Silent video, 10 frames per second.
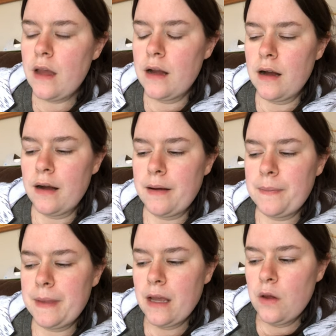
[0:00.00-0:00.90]

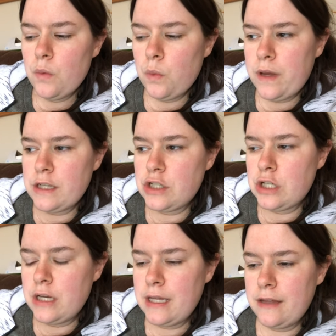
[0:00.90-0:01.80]
Um,
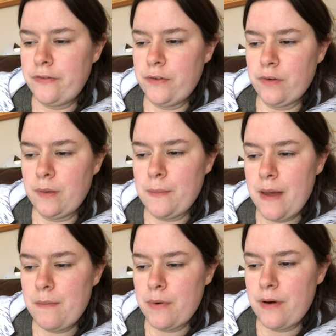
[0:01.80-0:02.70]
which, if you
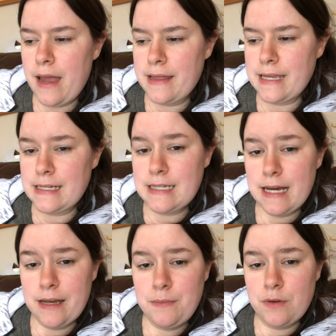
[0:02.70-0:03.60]
remember, at that
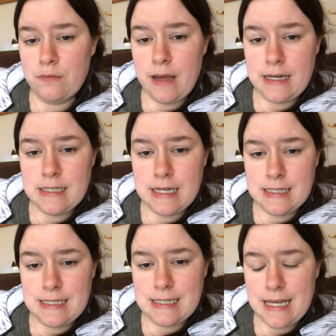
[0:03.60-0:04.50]
time the
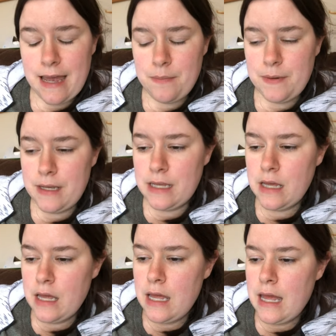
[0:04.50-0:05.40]
Renaissance is happening,
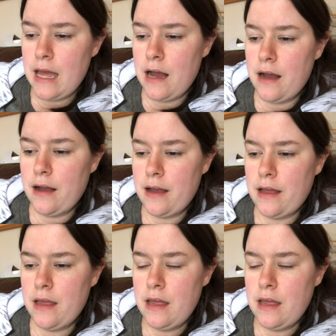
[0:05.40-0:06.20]
uh,